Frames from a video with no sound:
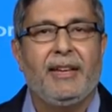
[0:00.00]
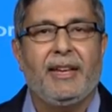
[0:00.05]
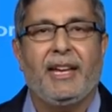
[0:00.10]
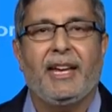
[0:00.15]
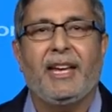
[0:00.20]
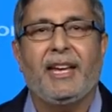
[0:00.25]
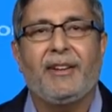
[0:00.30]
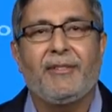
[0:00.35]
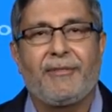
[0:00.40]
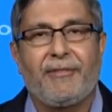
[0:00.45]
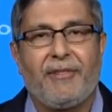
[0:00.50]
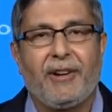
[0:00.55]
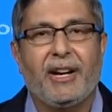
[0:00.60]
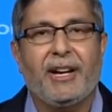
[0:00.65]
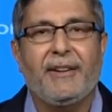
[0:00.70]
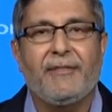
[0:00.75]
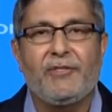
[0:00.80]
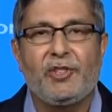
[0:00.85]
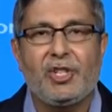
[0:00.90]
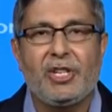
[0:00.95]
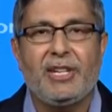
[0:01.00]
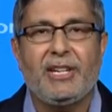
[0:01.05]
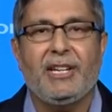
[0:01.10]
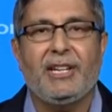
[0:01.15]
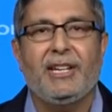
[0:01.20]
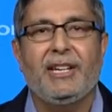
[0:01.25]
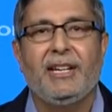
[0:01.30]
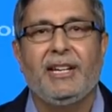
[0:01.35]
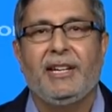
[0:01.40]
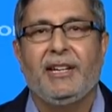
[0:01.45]
and
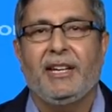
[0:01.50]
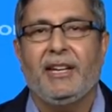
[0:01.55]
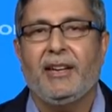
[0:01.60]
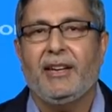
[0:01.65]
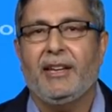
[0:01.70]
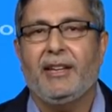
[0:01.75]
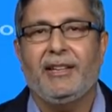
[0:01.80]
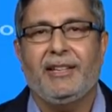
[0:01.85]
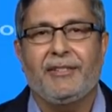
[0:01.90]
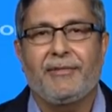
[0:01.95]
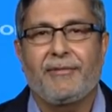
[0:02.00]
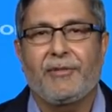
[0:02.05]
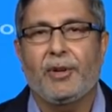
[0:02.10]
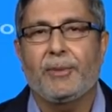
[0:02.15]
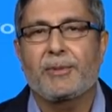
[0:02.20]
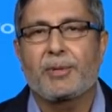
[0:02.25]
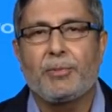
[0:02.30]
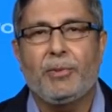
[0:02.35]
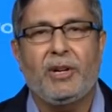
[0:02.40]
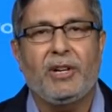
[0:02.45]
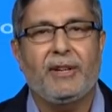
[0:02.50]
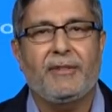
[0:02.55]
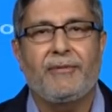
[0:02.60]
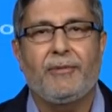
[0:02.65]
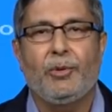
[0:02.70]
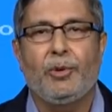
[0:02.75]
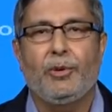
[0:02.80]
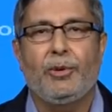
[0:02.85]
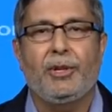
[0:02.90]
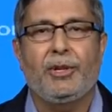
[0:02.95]
5G in, from
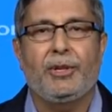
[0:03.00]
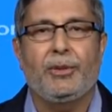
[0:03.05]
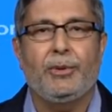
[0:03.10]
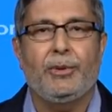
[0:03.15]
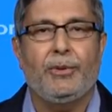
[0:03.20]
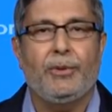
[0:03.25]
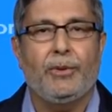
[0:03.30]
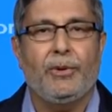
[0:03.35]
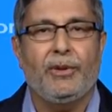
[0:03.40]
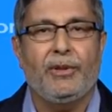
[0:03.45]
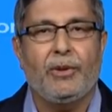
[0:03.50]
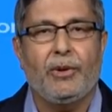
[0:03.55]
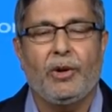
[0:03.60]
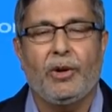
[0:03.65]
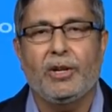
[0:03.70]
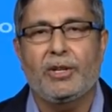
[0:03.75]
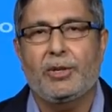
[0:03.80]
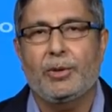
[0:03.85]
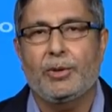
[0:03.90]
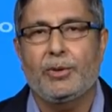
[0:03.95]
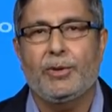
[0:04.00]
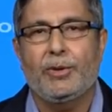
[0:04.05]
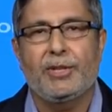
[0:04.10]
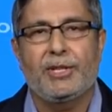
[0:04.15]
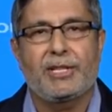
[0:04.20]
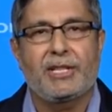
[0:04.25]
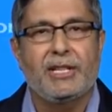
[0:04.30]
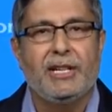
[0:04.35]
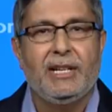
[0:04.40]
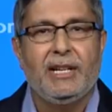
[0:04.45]
smartphone to
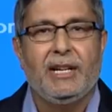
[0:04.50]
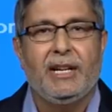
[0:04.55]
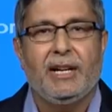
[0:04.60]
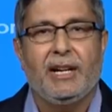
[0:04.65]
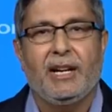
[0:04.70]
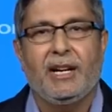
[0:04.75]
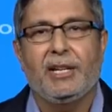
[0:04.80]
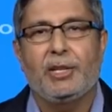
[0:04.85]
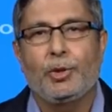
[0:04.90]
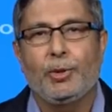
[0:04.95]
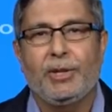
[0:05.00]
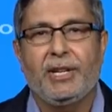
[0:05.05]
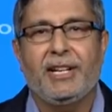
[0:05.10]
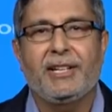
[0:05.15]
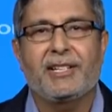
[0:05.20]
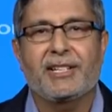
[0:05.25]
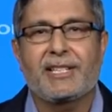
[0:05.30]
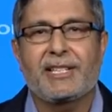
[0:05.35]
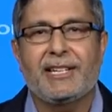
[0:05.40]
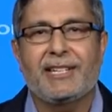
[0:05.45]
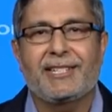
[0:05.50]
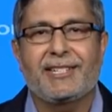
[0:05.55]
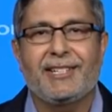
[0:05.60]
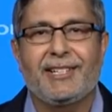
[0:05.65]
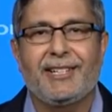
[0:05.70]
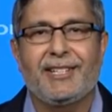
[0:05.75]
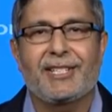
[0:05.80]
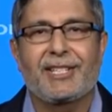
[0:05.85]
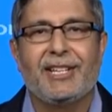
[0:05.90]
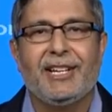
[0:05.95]
autos uh, to data
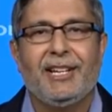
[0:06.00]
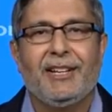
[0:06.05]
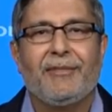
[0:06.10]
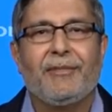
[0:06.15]
centers.